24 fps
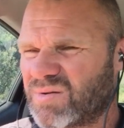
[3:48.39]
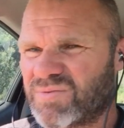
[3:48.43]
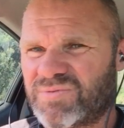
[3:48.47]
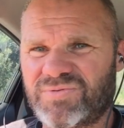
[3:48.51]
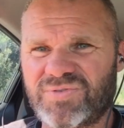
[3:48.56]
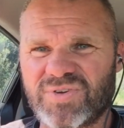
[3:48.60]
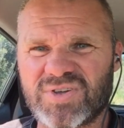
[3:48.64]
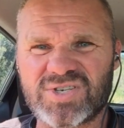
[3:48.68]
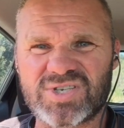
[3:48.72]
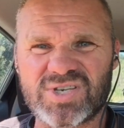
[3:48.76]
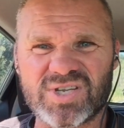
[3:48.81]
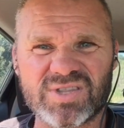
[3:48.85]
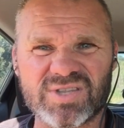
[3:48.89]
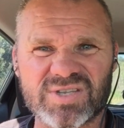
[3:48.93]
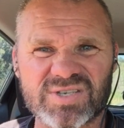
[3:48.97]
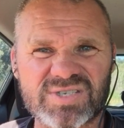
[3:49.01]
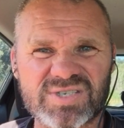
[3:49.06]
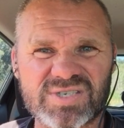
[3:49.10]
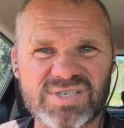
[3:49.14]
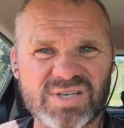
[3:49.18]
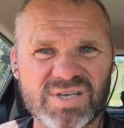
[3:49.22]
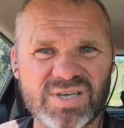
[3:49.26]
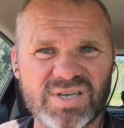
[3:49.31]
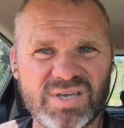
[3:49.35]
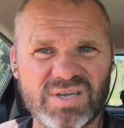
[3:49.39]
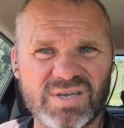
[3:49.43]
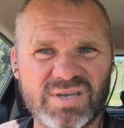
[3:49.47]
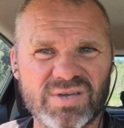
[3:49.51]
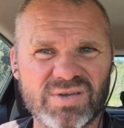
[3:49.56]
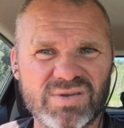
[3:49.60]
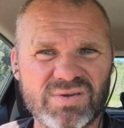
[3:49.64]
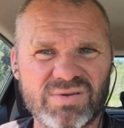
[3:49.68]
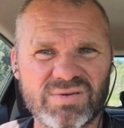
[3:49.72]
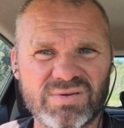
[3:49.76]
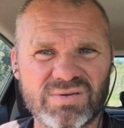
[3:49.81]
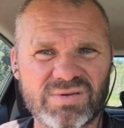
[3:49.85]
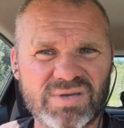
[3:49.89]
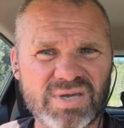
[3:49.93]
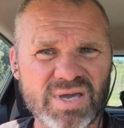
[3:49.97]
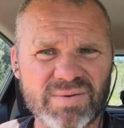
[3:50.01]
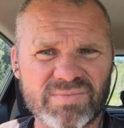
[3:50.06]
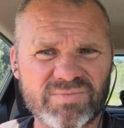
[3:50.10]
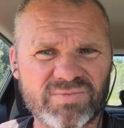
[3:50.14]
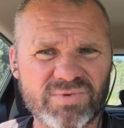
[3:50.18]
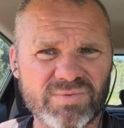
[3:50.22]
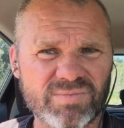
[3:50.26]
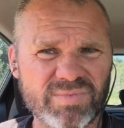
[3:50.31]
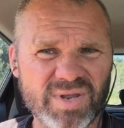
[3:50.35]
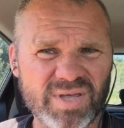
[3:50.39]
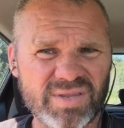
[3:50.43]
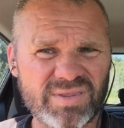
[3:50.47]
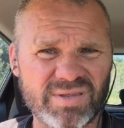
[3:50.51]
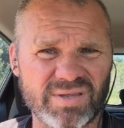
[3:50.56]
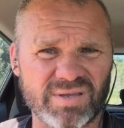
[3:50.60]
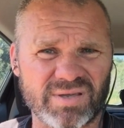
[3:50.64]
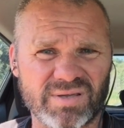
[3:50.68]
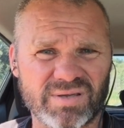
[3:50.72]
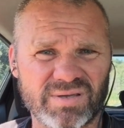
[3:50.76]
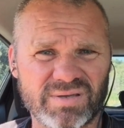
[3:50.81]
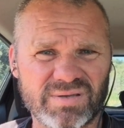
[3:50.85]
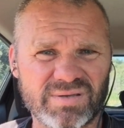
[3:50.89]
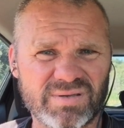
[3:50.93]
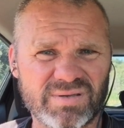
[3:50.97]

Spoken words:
fish in the sea who come from nothing.